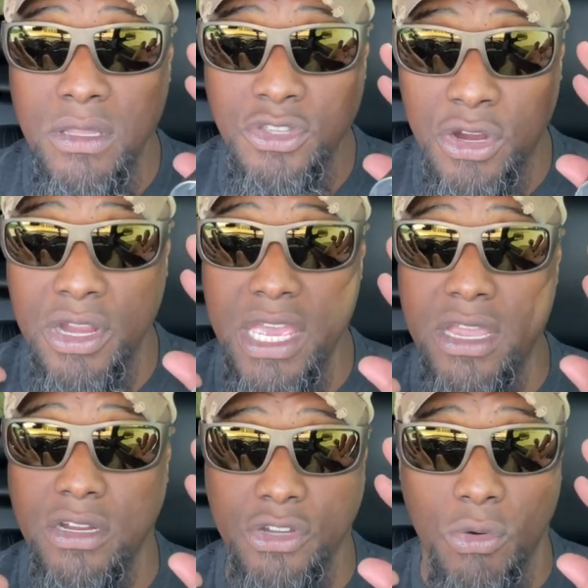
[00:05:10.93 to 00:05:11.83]
your
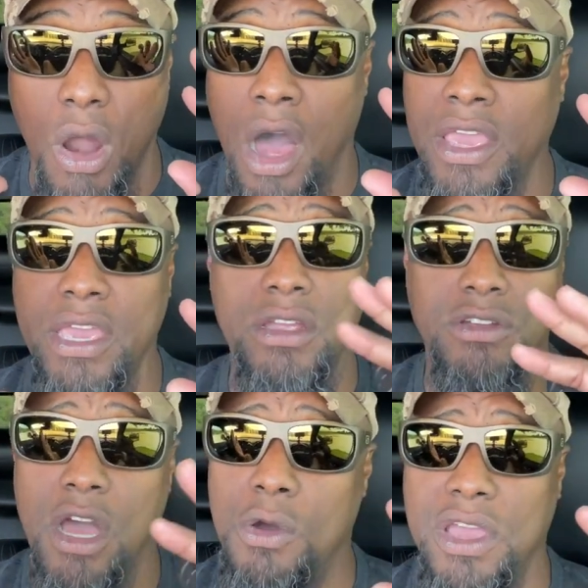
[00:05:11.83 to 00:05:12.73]
ear, your raw
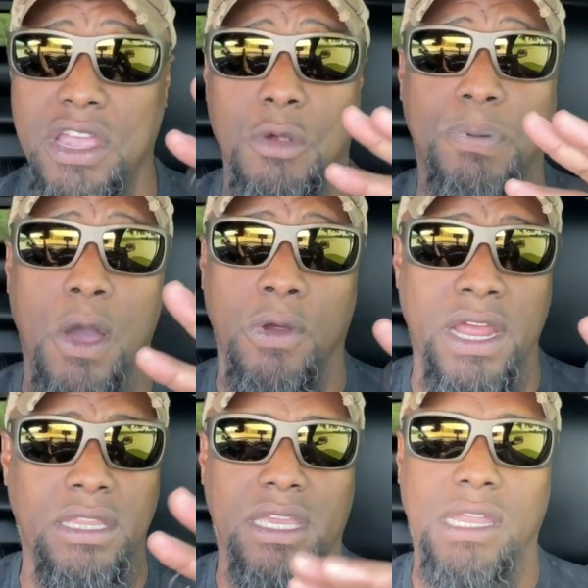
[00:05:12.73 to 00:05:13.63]
ear, no ear pro or
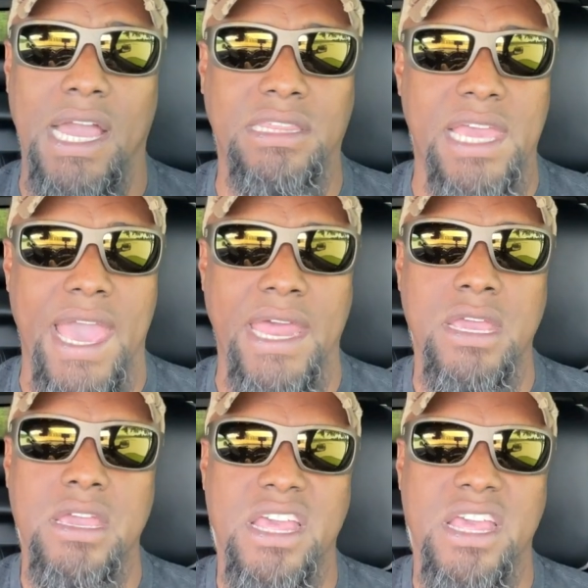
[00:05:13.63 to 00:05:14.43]
anything like that,